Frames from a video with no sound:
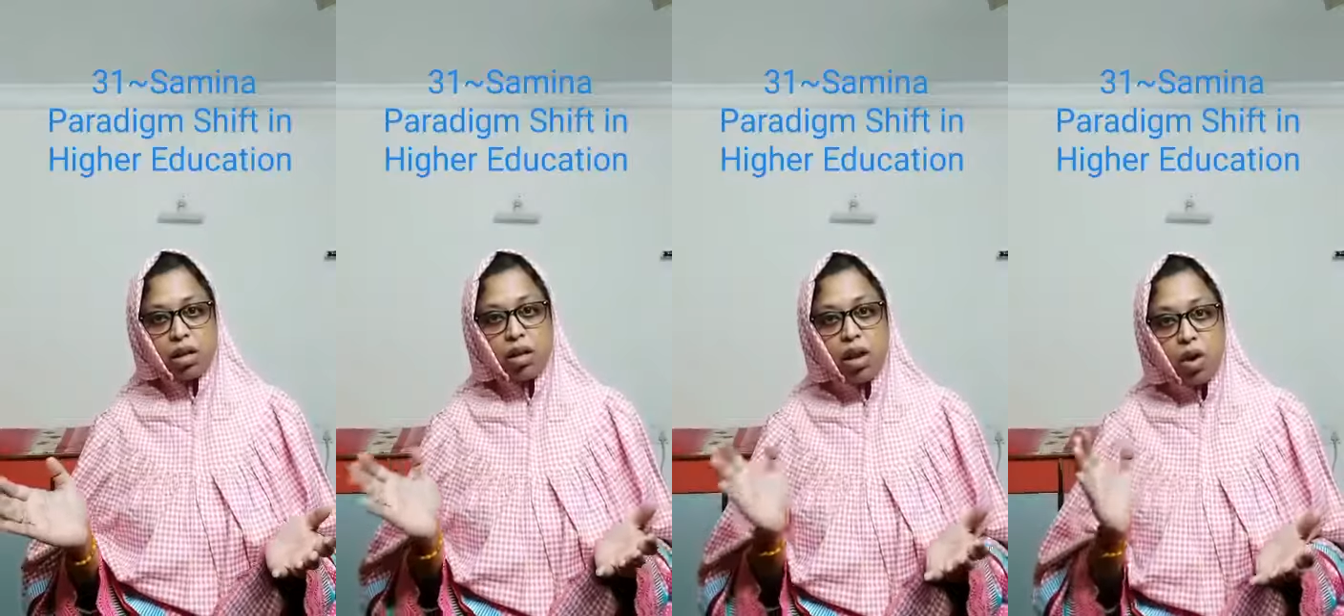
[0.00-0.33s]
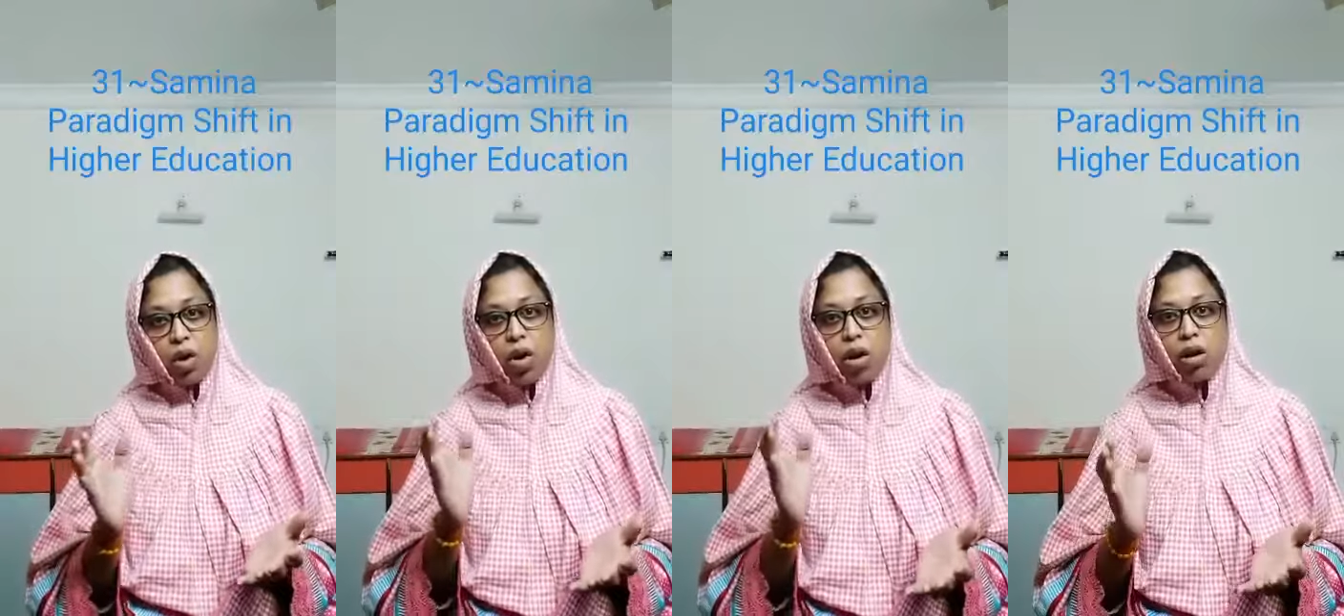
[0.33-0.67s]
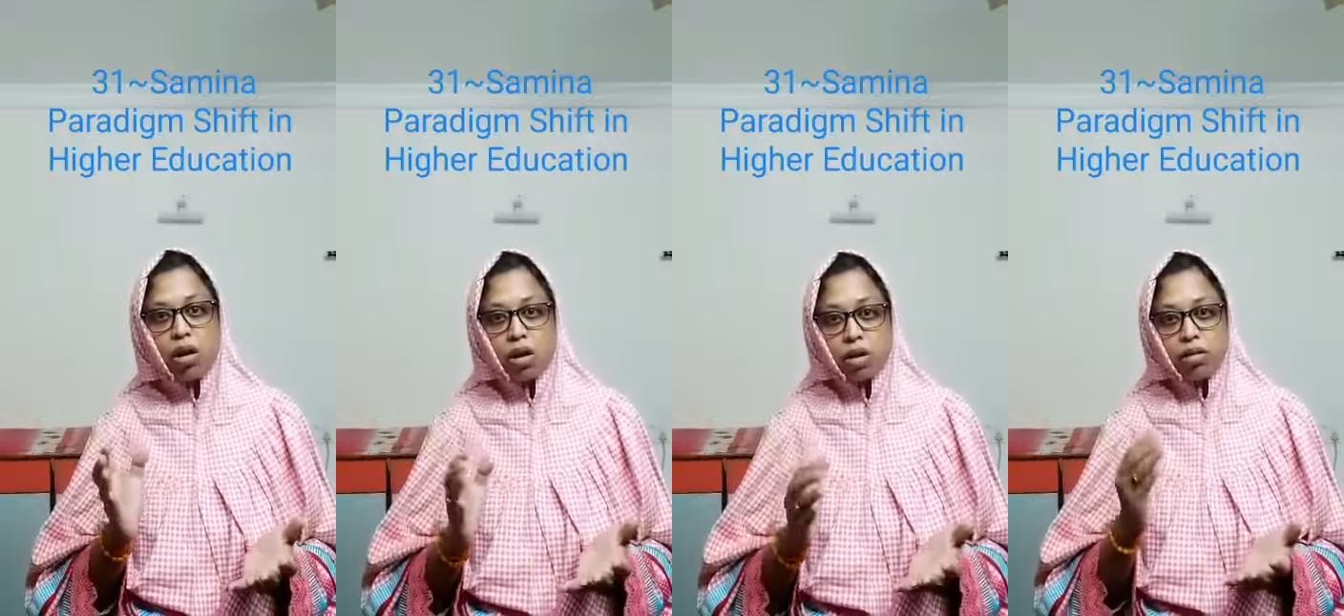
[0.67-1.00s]

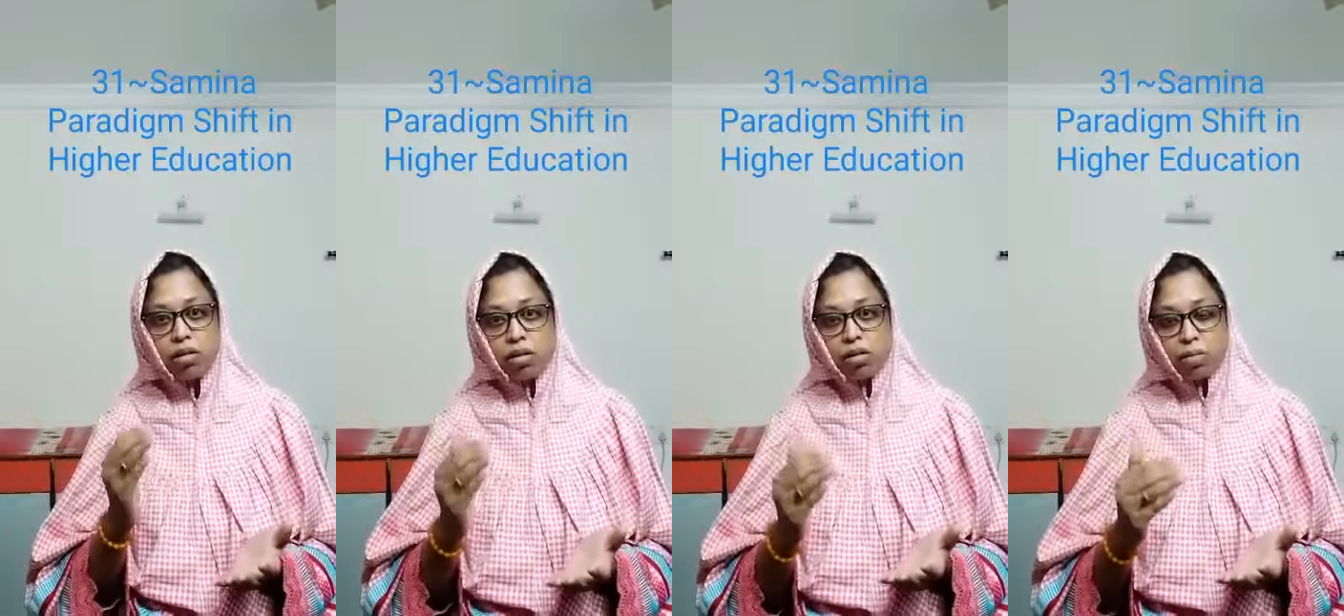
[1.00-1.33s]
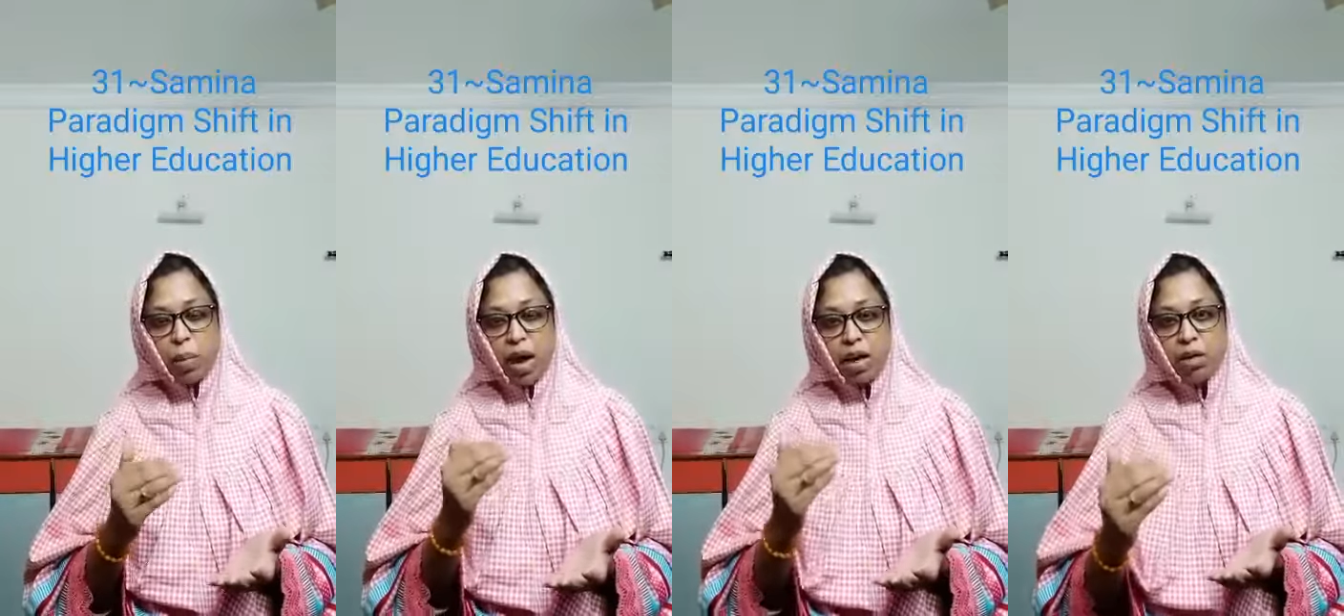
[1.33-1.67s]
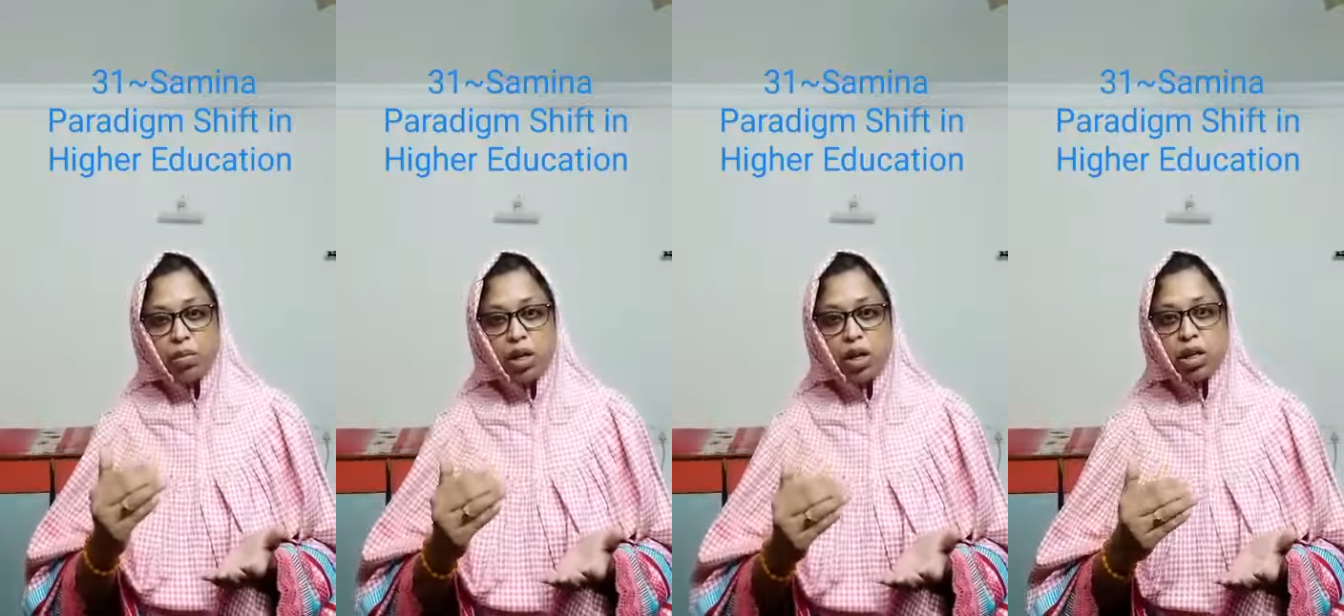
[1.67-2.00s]
this
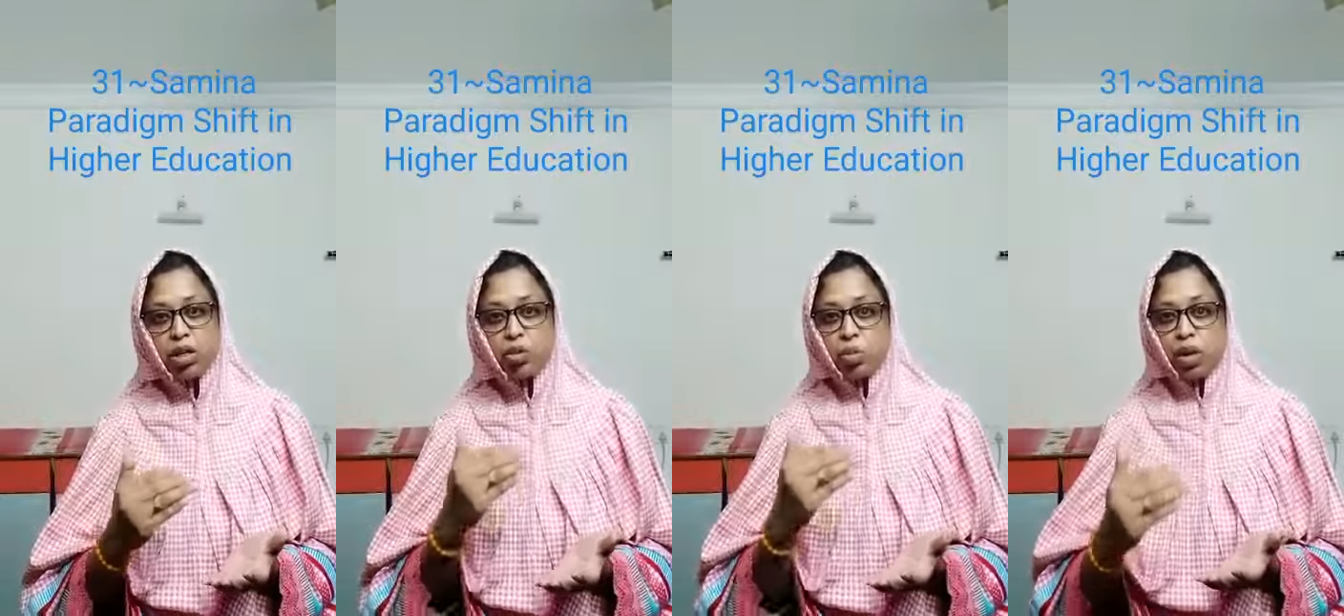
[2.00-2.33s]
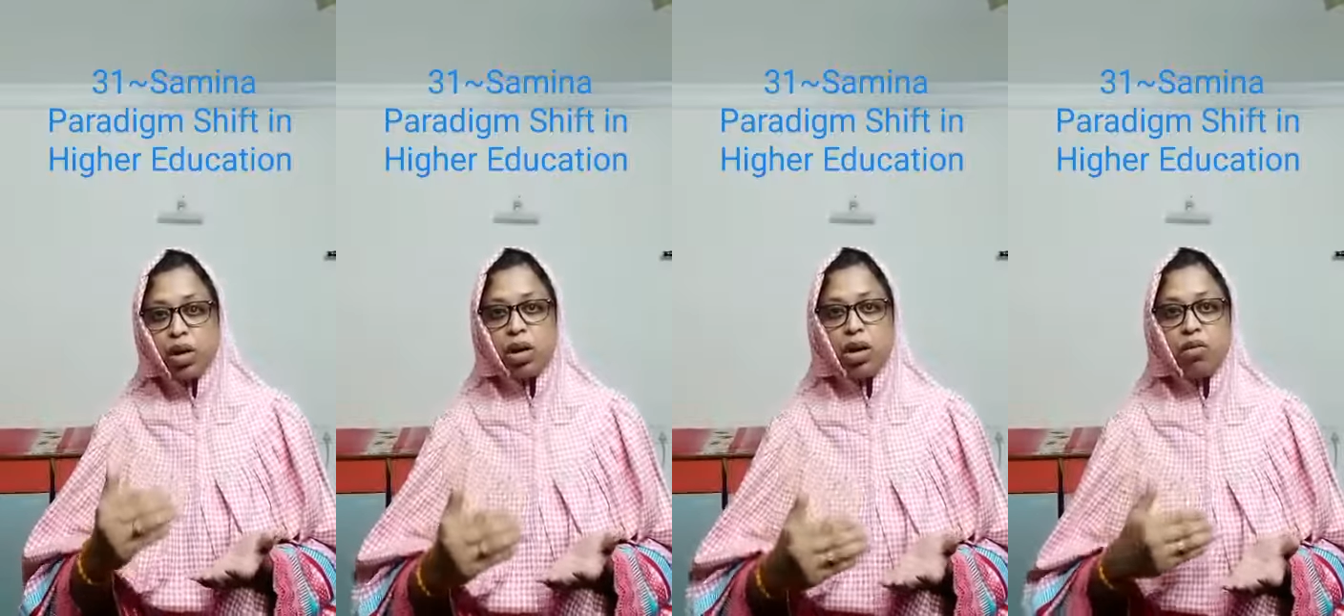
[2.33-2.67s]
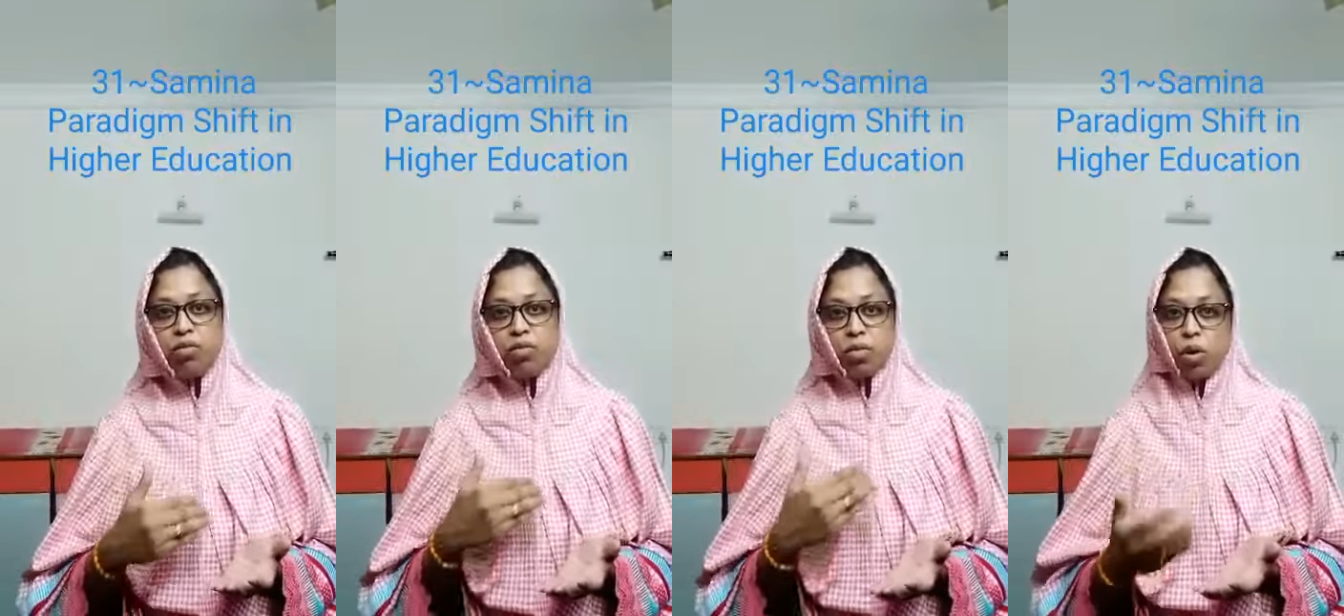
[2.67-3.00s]
pandemic is
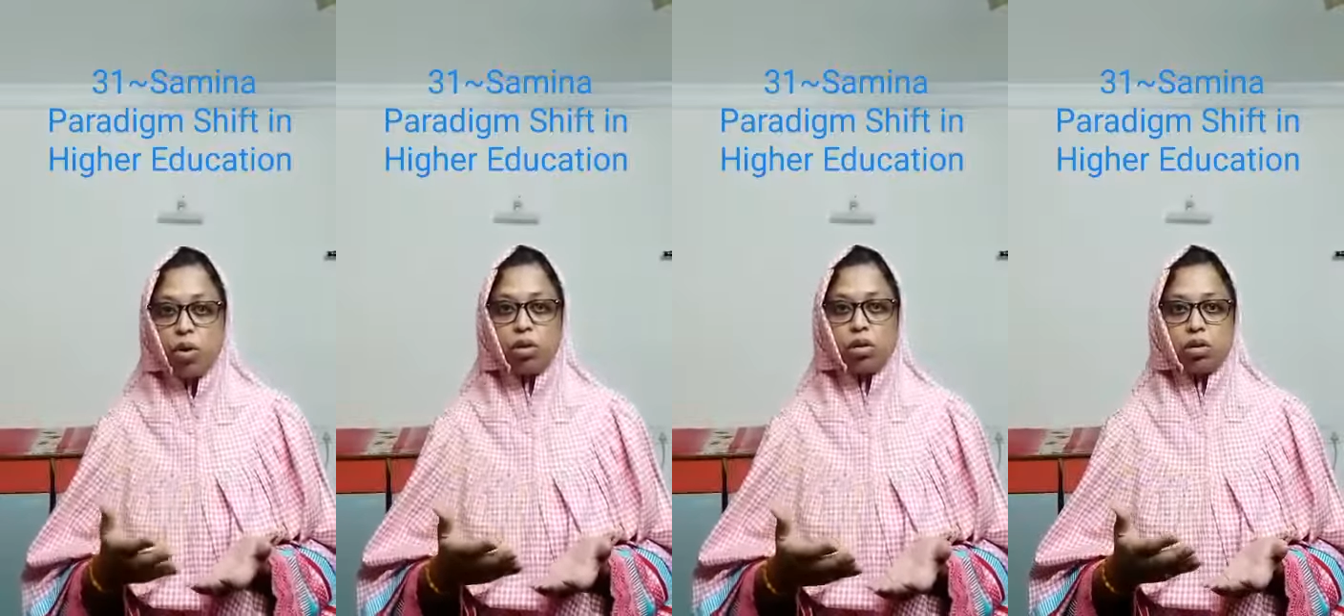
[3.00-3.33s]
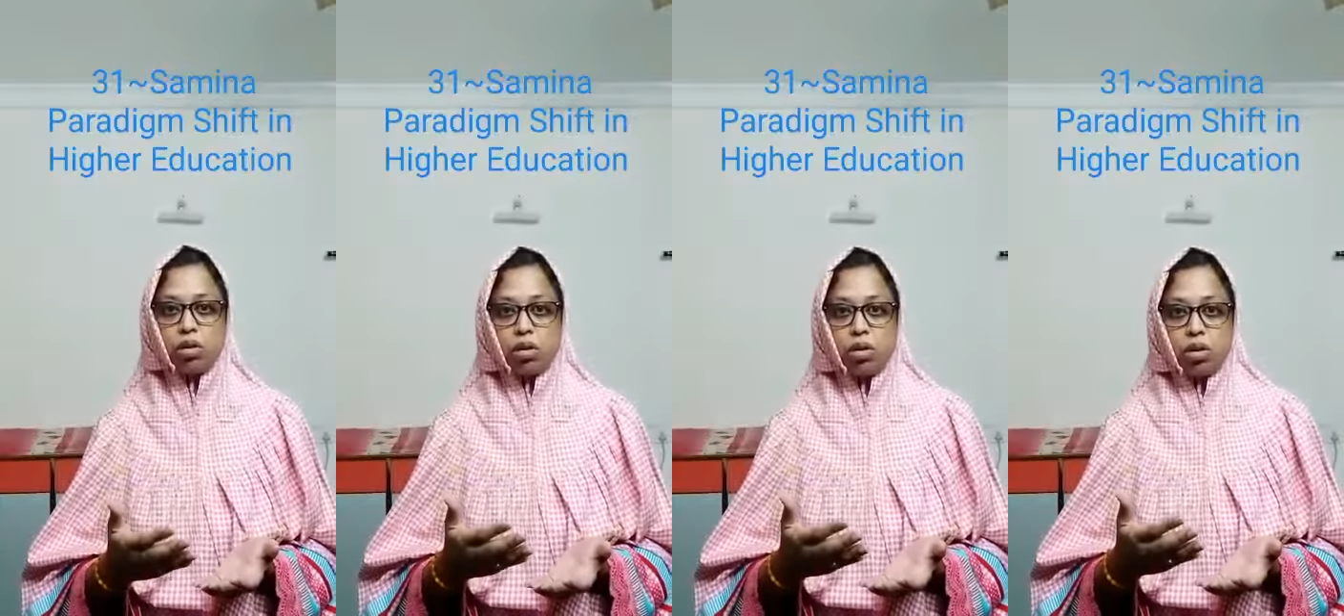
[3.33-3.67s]
bringing forth